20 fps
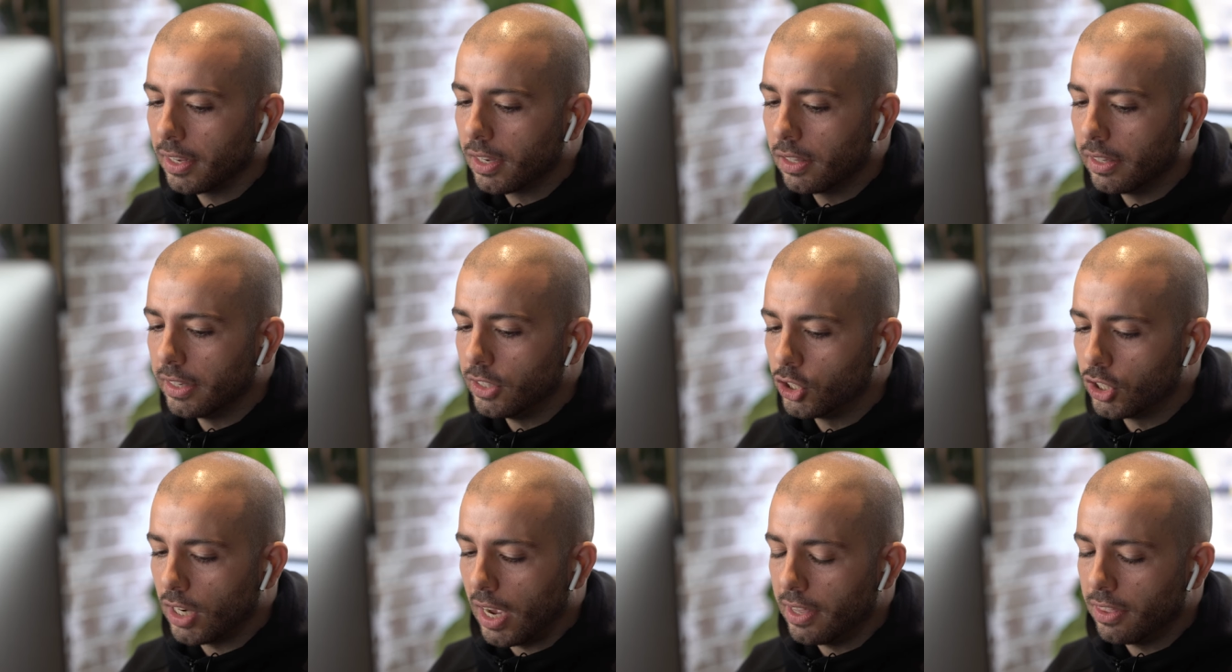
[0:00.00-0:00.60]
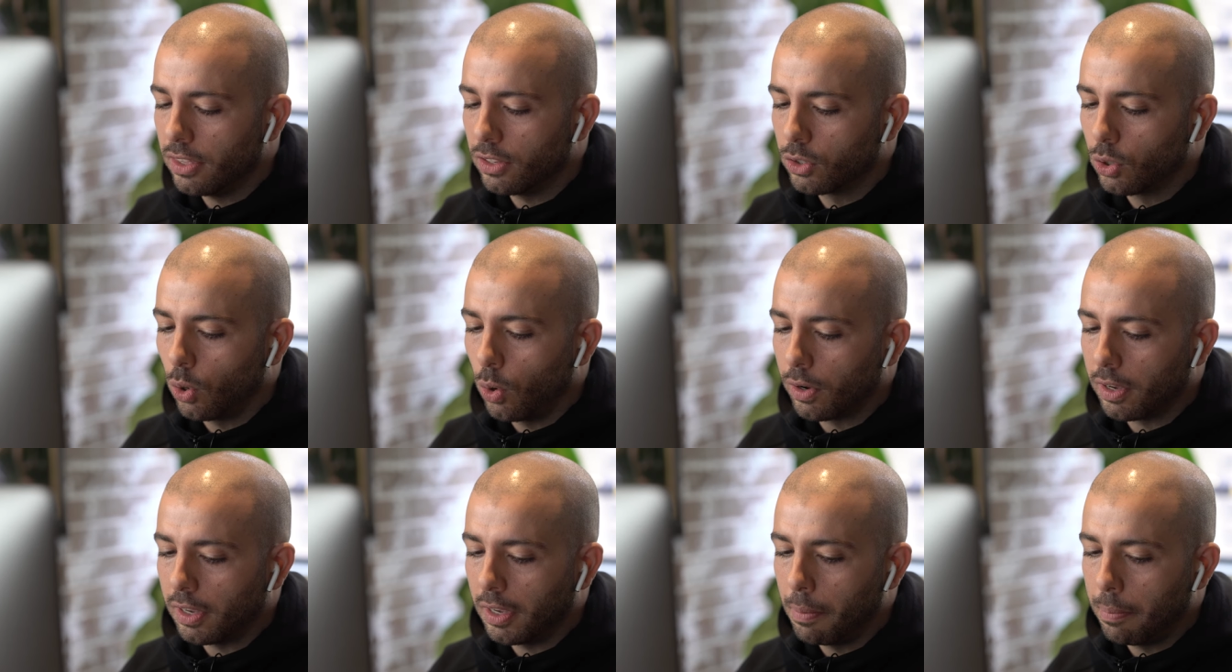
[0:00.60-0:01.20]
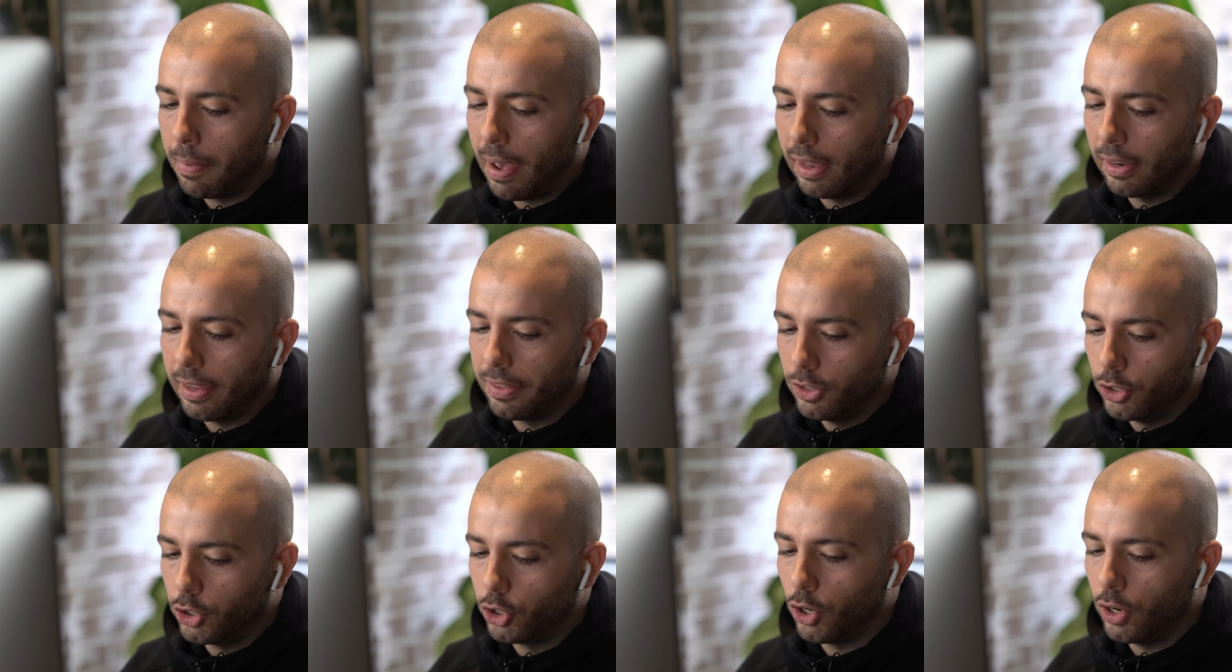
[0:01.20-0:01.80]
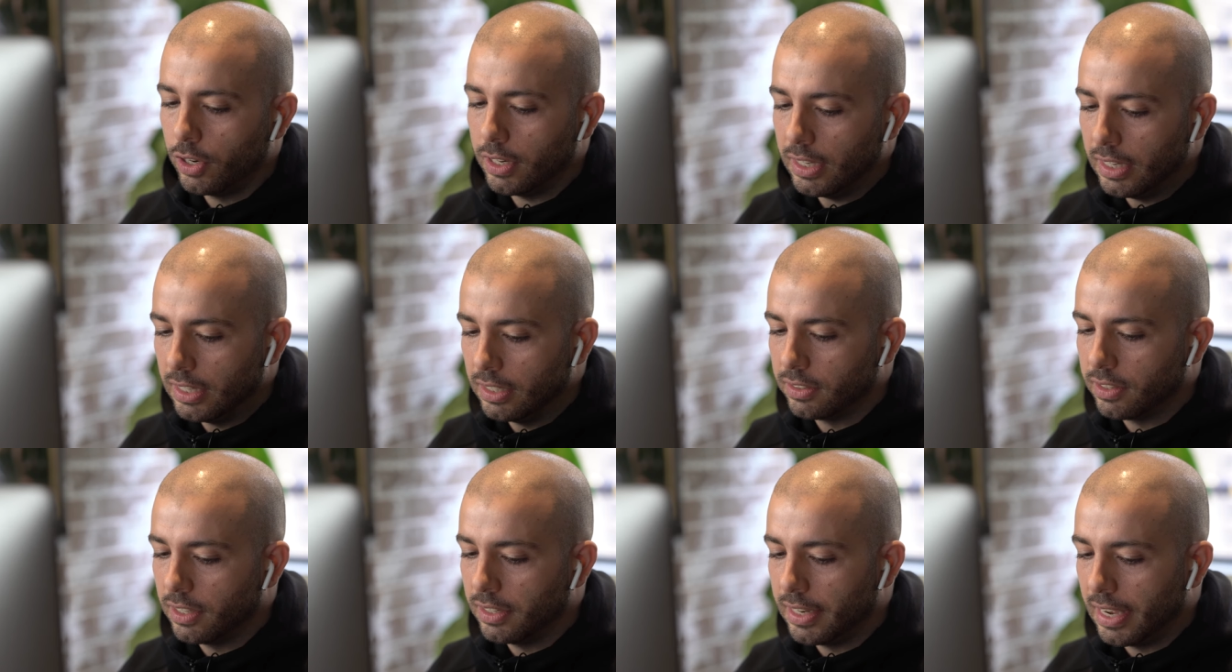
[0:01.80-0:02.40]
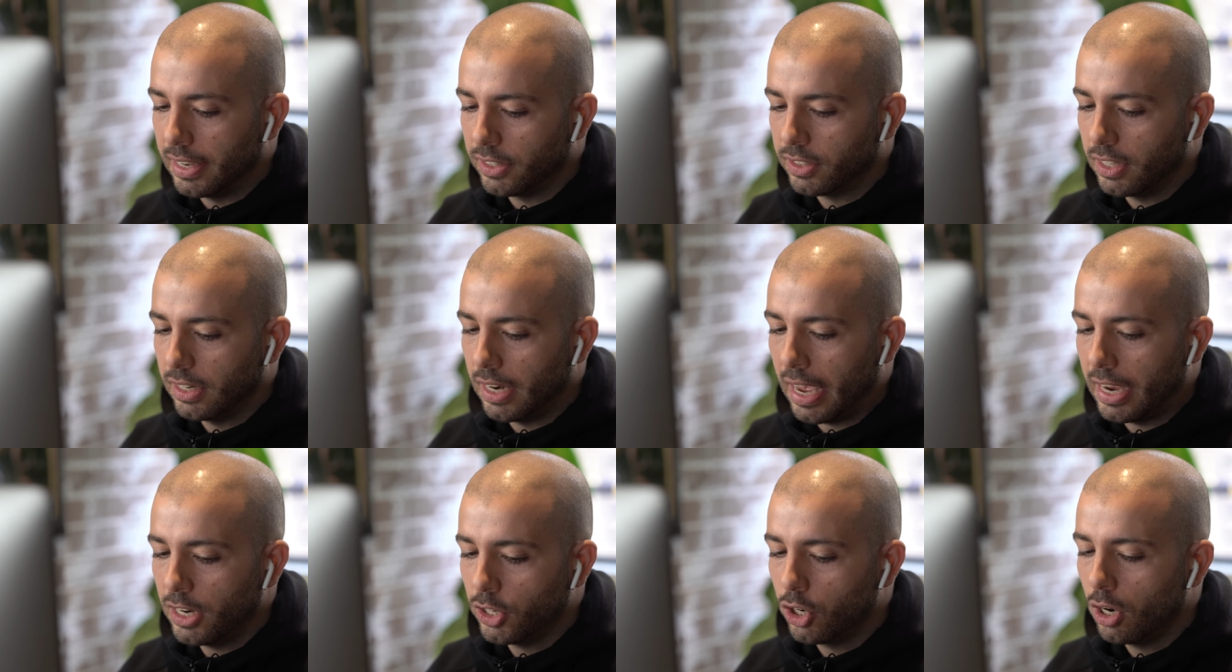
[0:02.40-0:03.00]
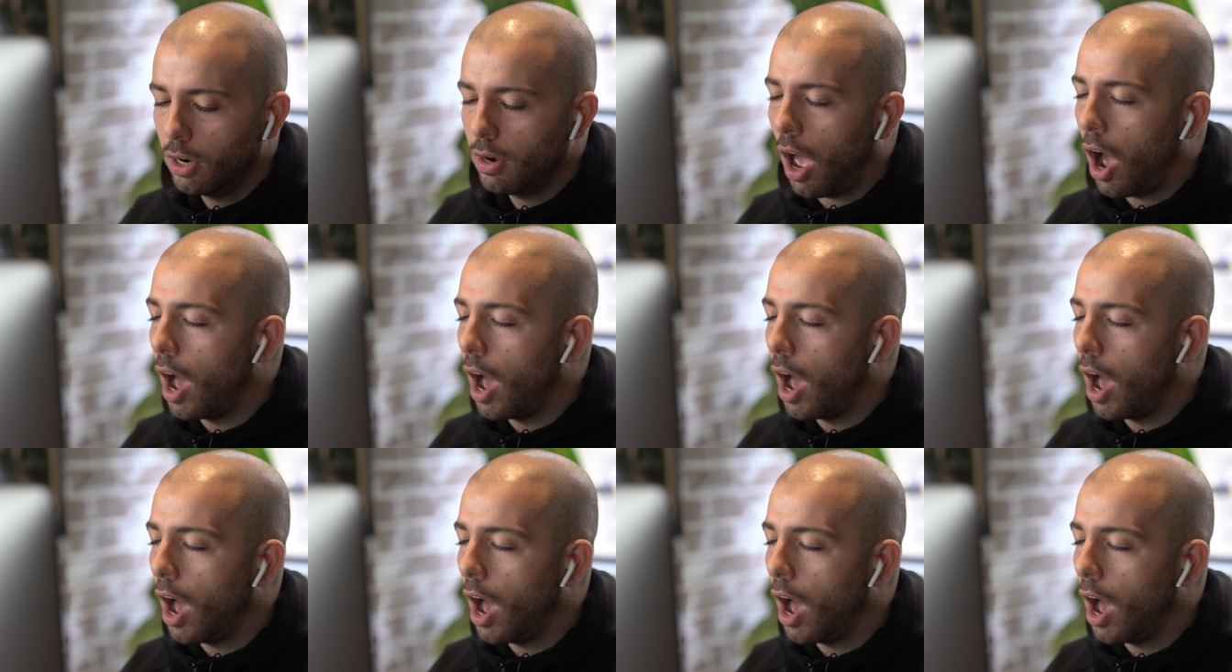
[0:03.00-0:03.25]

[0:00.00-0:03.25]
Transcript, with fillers: of cliche that talking about like the journey is the destination.